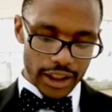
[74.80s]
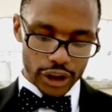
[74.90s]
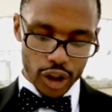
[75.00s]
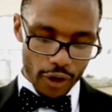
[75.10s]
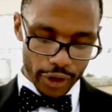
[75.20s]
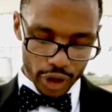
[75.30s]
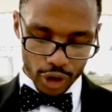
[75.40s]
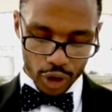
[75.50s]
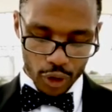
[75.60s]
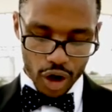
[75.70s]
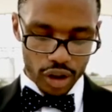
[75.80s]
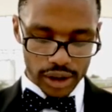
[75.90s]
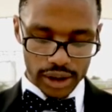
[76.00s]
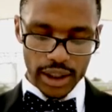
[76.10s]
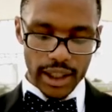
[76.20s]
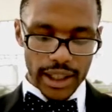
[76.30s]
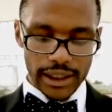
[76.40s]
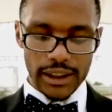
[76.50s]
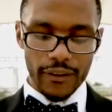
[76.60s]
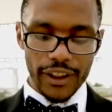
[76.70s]
Now, solving your cross
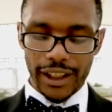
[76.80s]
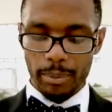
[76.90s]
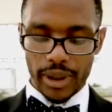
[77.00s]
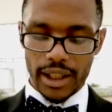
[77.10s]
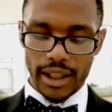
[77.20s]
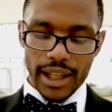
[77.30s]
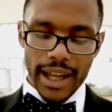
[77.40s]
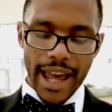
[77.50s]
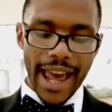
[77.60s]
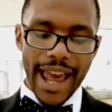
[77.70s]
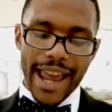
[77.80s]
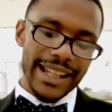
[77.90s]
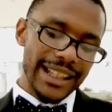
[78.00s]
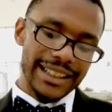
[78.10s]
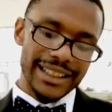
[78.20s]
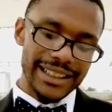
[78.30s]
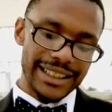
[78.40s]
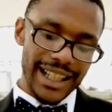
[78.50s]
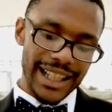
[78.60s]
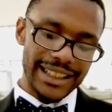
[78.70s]
is developing an
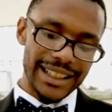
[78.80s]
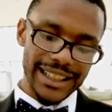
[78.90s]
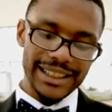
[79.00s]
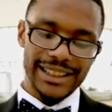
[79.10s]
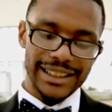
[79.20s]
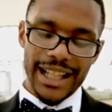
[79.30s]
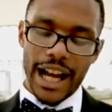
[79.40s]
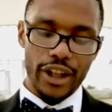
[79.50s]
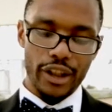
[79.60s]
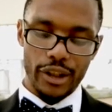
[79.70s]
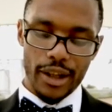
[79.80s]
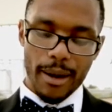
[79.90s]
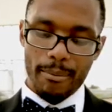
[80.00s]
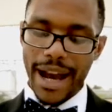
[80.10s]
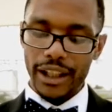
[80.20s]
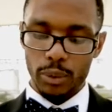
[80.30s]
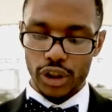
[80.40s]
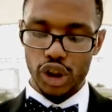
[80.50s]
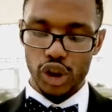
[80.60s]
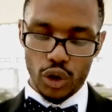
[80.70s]
intense desire backed
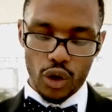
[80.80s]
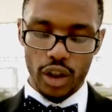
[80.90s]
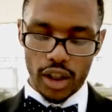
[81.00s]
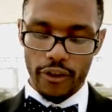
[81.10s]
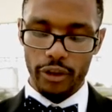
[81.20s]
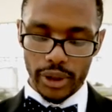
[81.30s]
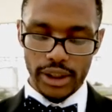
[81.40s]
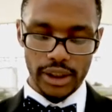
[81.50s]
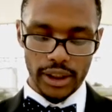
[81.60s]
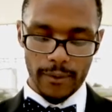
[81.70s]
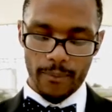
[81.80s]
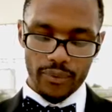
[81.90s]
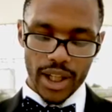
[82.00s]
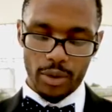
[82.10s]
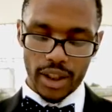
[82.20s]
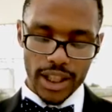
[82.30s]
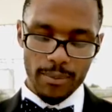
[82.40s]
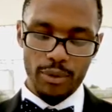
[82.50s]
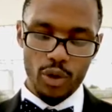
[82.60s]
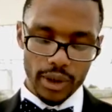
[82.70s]
with a strong enough reason that will
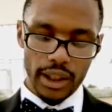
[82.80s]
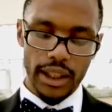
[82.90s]
keep you in the